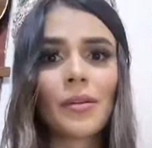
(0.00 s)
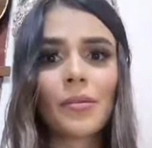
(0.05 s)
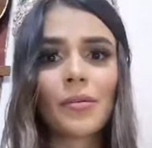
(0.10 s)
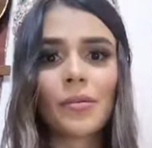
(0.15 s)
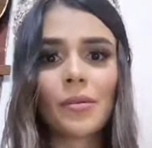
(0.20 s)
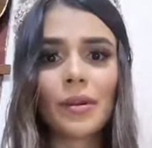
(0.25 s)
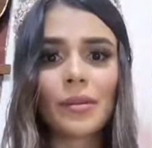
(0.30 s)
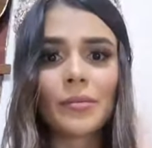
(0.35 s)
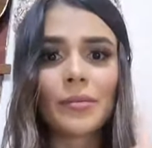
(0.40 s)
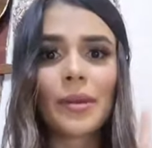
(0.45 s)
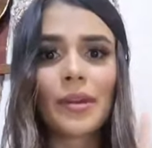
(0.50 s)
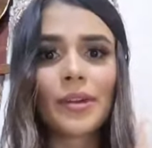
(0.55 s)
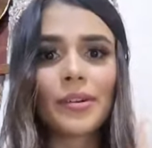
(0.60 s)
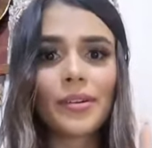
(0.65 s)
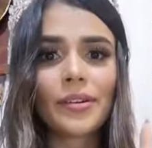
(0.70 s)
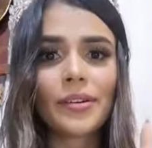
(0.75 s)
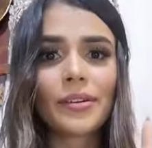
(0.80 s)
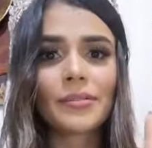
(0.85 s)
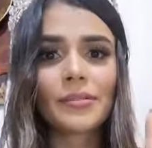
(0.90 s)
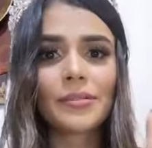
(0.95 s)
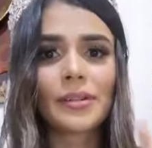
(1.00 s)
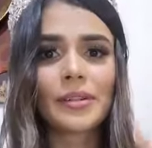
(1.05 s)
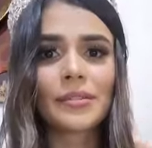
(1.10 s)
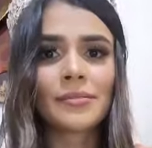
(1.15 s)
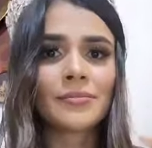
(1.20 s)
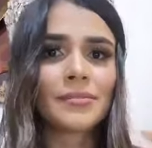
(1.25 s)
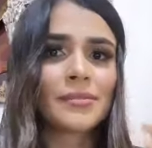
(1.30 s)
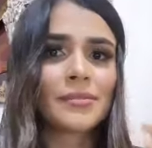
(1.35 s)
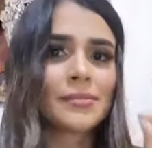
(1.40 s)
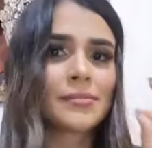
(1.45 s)
one meter with
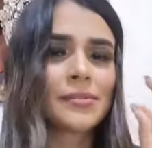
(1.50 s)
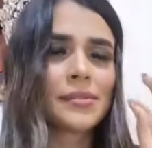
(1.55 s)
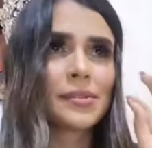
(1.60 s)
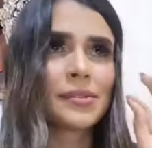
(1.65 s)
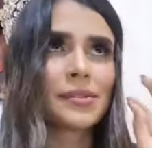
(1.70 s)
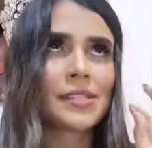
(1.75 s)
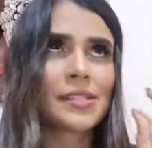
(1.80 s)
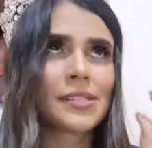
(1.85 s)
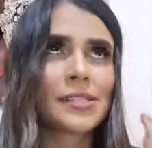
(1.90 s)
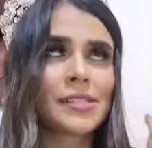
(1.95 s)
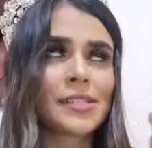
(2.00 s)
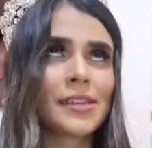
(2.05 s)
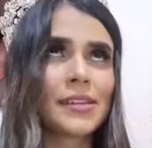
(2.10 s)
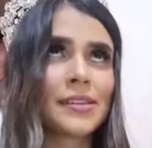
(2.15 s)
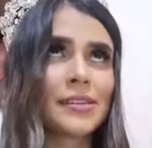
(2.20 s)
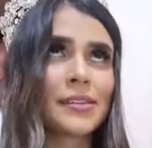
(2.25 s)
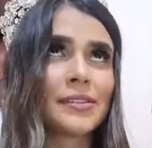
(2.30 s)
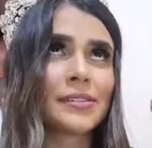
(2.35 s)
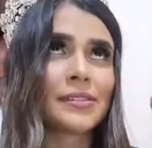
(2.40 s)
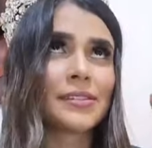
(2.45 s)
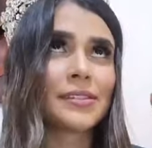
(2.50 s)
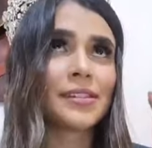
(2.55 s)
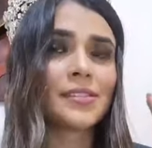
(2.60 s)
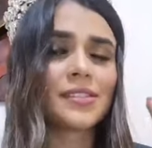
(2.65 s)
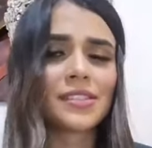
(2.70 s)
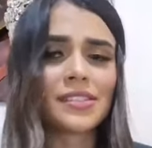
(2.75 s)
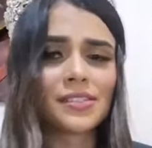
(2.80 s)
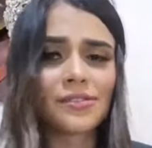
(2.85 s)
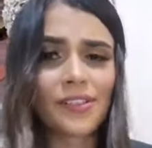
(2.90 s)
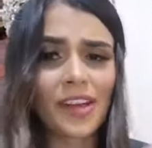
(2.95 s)

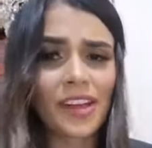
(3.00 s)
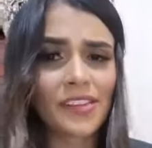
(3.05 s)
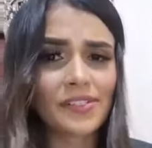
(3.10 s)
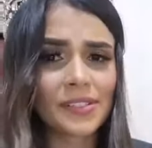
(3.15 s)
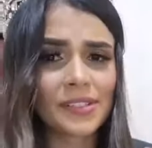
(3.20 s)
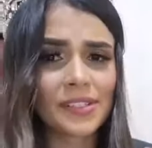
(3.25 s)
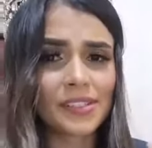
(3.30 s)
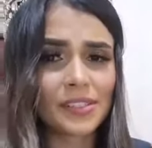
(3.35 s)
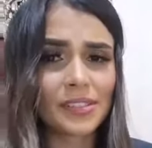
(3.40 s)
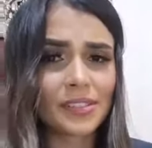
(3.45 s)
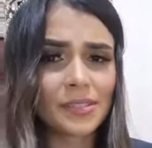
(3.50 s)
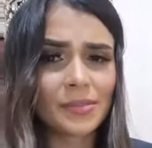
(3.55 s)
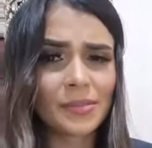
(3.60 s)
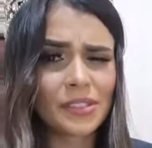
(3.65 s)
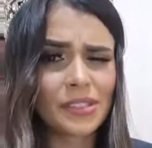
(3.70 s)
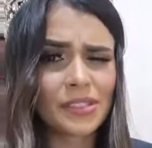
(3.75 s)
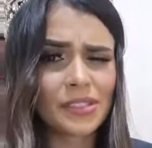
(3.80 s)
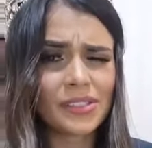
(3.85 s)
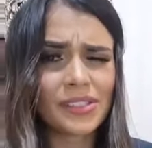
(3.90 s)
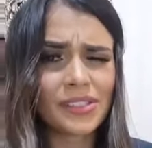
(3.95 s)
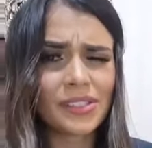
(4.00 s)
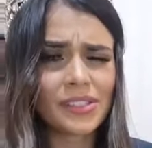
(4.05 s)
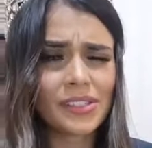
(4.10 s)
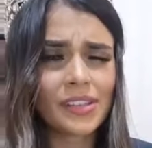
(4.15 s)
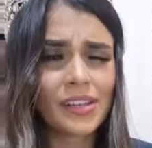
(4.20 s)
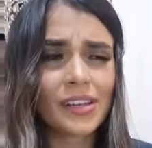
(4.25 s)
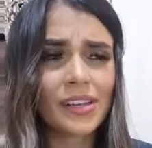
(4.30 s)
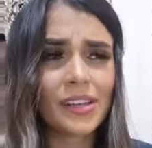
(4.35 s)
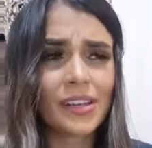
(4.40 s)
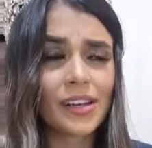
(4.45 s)
75 centimeters,
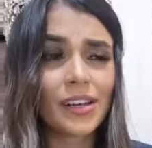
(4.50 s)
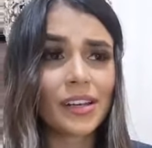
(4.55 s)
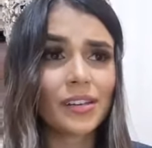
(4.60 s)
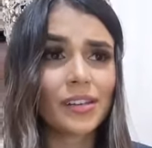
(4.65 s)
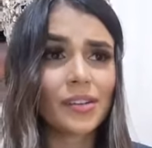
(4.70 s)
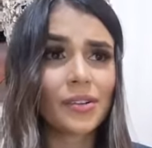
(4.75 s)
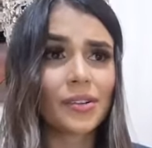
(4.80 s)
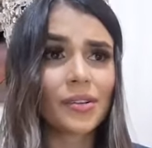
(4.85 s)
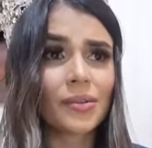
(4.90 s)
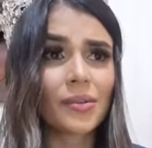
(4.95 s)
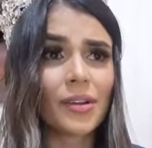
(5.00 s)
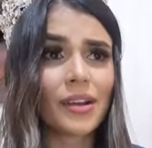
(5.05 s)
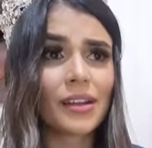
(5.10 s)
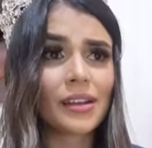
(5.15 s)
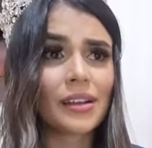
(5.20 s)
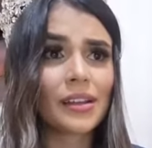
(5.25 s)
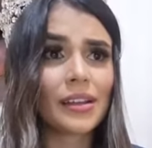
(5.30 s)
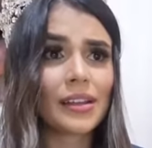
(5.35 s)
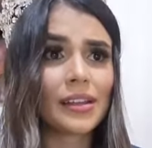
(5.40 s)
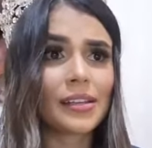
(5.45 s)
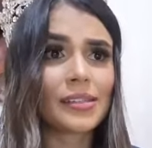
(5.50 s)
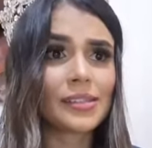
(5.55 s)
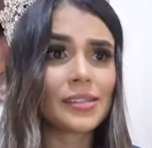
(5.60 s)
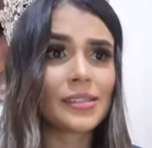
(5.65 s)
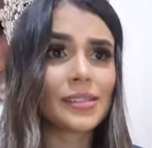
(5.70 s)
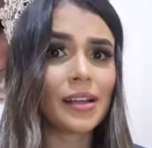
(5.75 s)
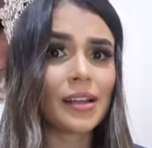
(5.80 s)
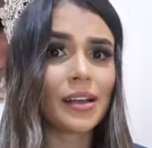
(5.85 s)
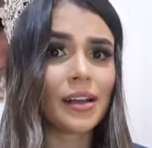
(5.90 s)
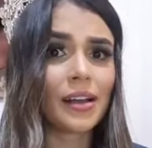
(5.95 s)
and the other one is
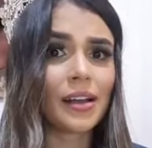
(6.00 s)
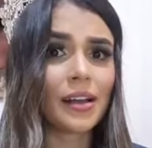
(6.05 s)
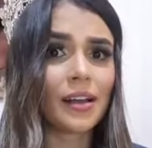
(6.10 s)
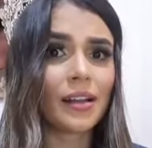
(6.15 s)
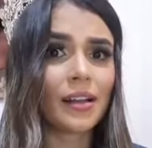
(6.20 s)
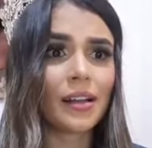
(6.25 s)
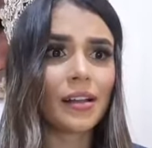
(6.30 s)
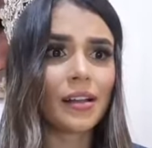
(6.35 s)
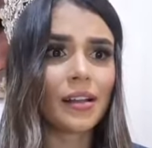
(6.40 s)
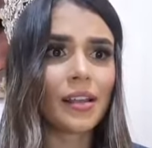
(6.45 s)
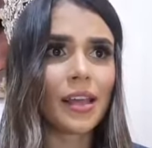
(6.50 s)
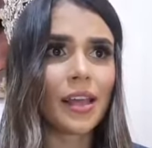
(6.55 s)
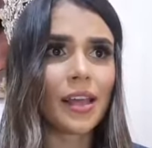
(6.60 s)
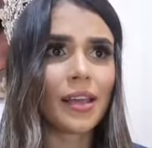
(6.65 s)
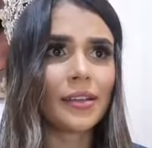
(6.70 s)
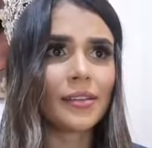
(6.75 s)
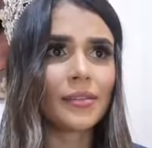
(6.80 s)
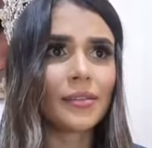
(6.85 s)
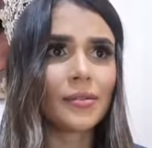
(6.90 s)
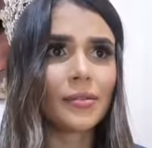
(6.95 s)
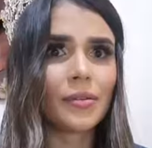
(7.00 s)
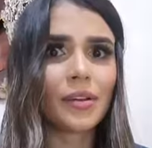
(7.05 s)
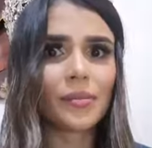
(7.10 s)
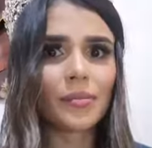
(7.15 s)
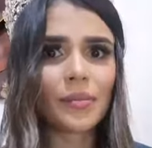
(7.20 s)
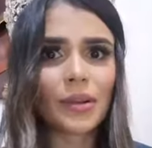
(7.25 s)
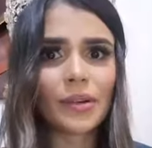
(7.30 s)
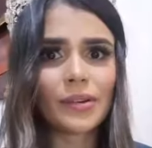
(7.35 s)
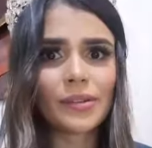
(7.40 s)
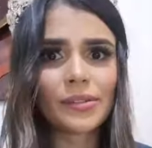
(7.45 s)
like 1.70
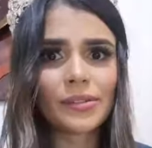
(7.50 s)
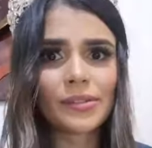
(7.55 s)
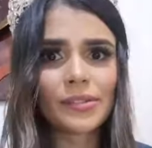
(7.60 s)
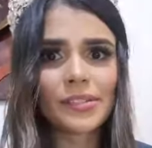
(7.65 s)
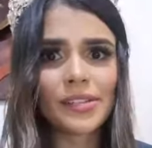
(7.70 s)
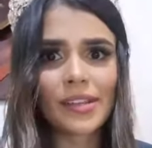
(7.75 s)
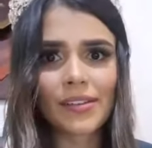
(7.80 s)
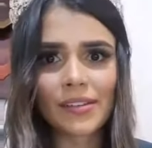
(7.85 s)
meters,